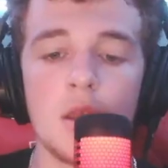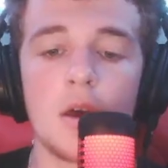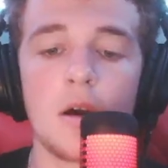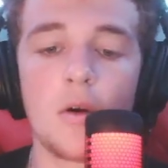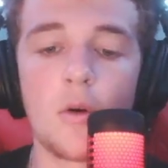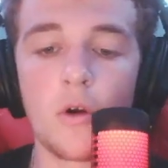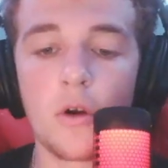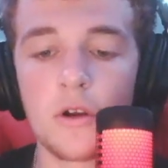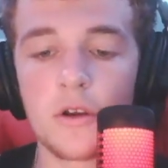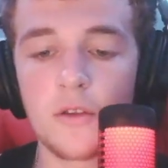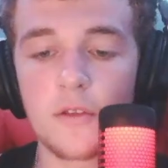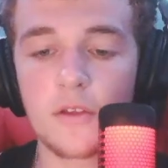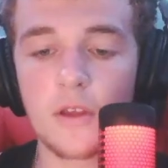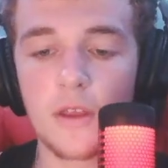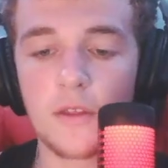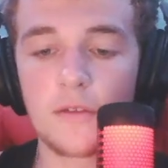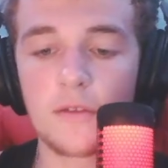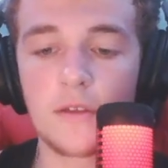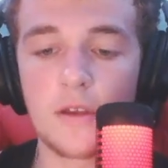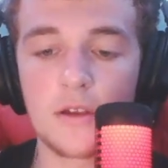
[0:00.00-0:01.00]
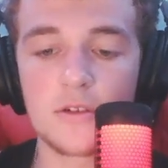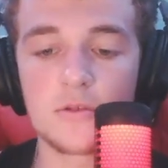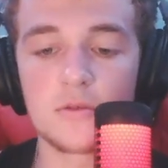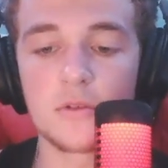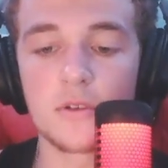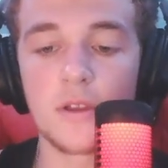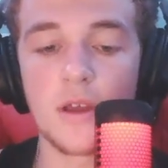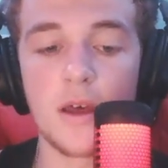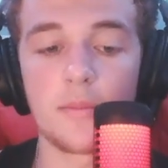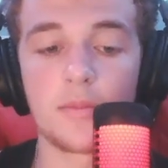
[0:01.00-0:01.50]
or discuss
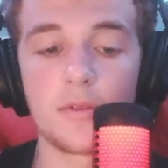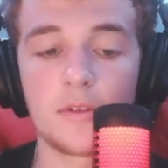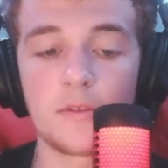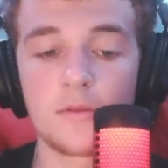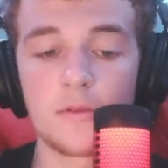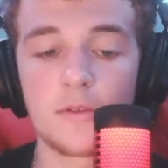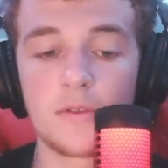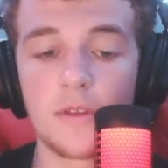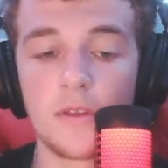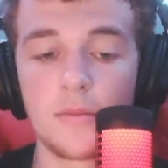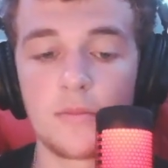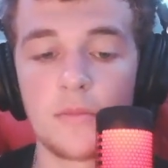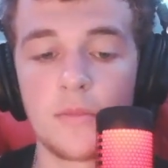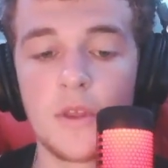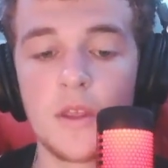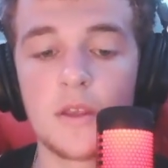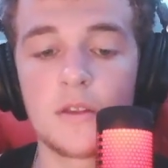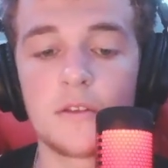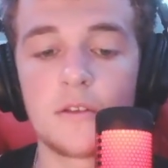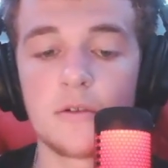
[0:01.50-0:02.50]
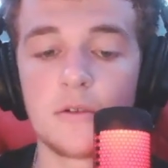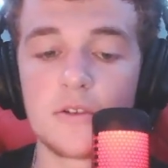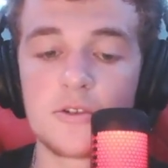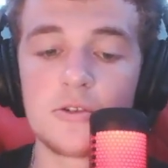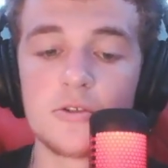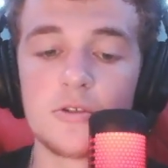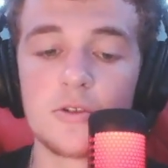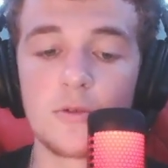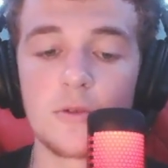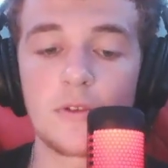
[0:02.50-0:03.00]
sexual topics with them to
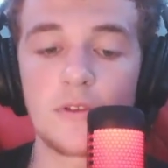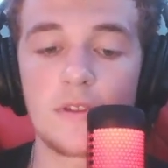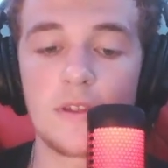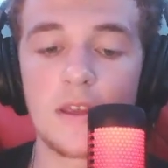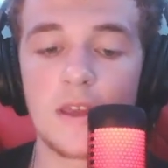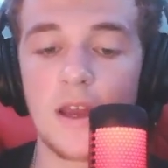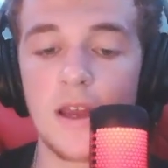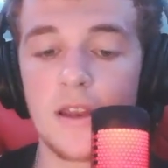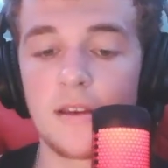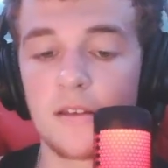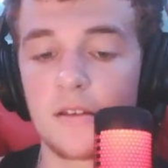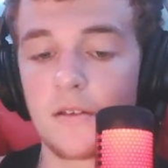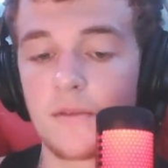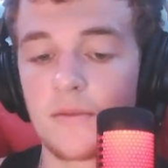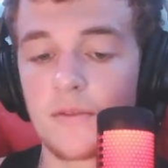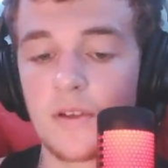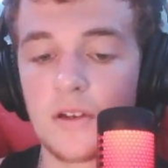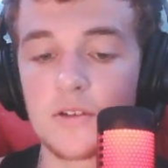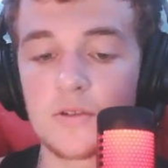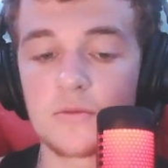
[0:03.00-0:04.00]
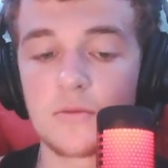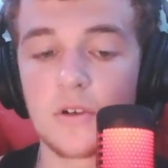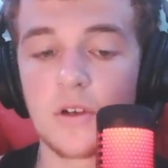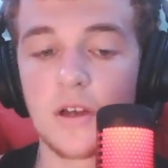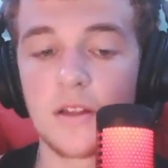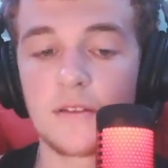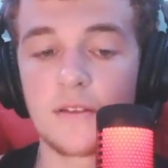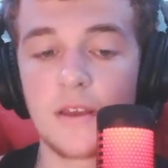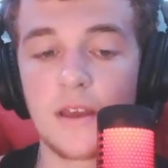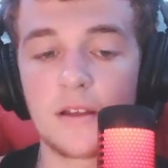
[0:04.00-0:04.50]
introduce the idea of sexual
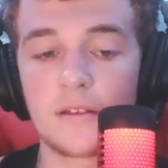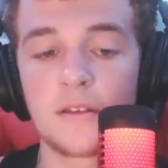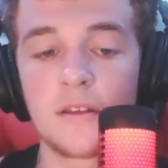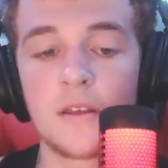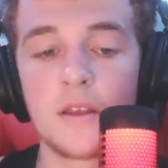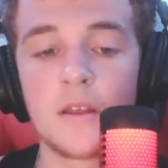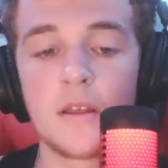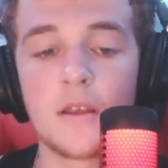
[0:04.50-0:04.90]
contact.